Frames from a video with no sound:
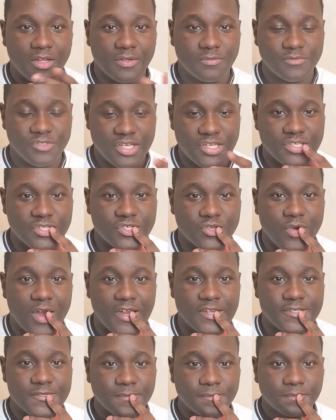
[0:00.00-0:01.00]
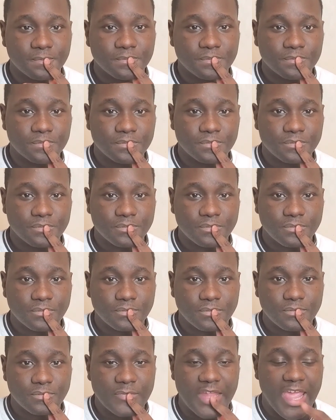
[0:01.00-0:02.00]
Jesus Christ.
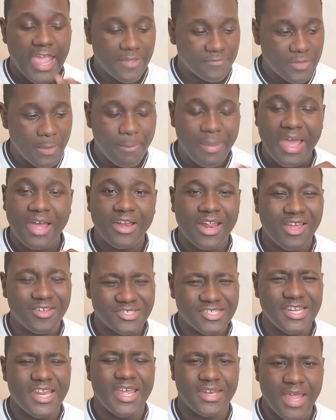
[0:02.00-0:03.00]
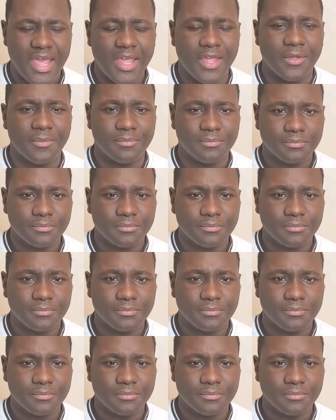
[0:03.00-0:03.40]
They have to bow down to that name.